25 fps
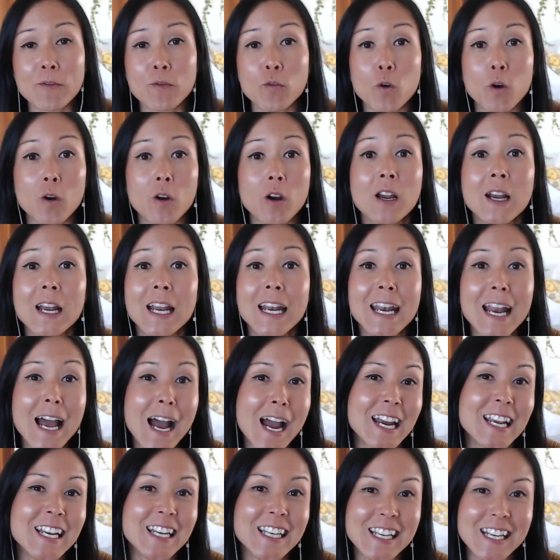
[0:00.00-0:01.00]
for
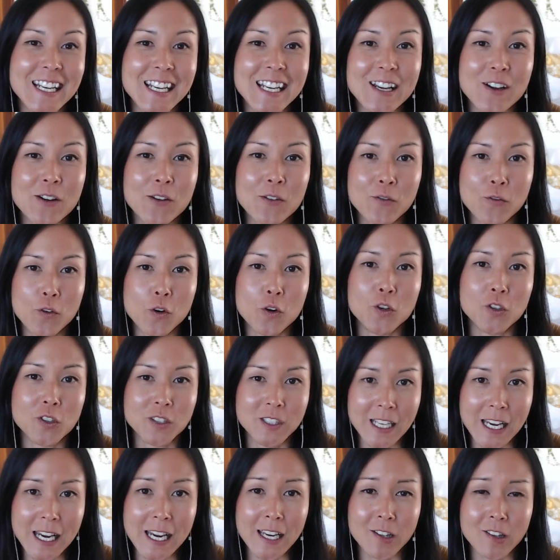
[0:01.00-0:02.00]
90 full
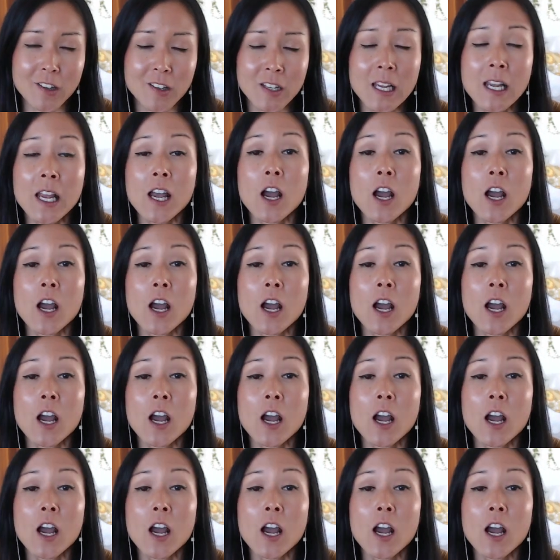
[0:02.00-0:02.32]
days.